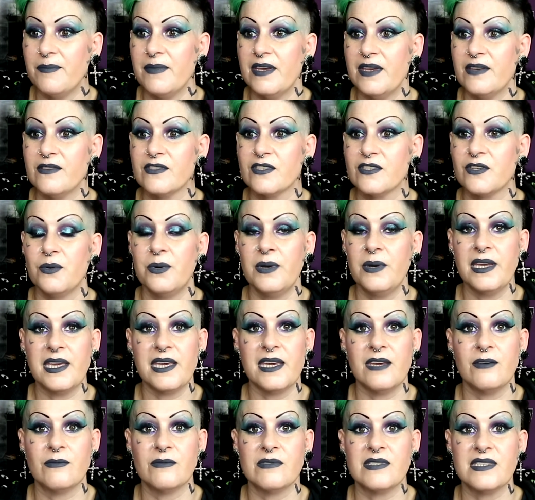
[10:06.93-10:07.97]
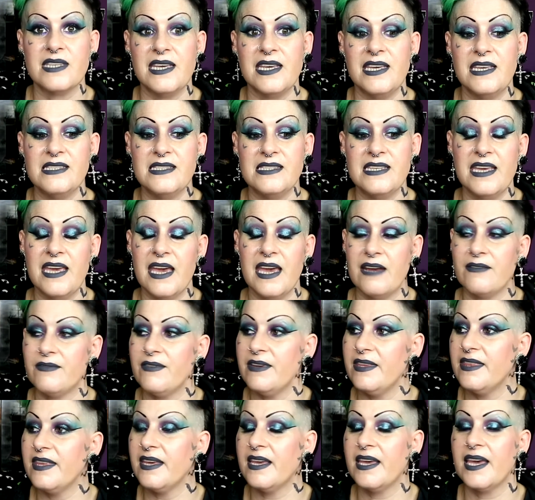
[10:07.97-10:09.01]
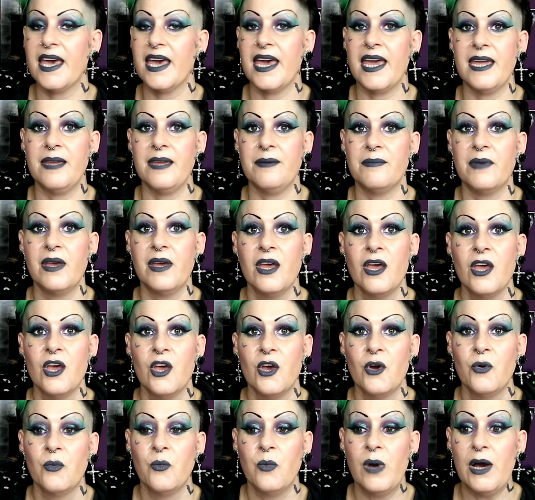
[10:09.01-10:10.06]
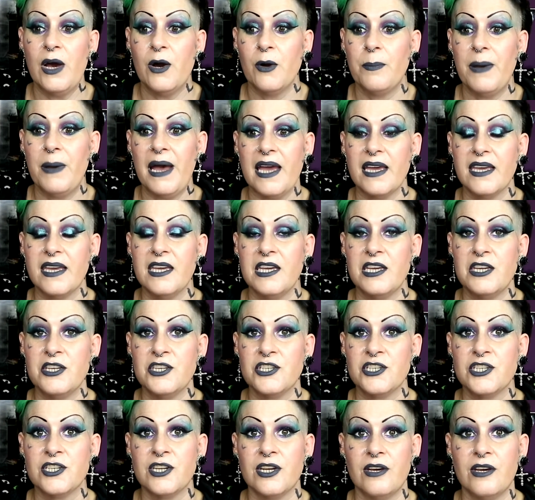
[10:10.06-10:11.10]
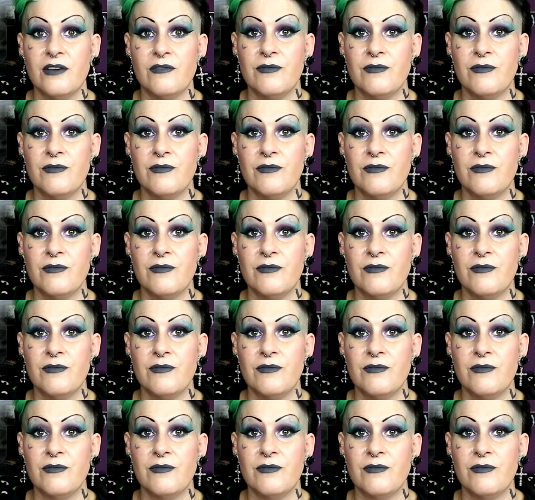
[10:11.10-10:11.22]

It was quick, it was easy, everything came well packaged.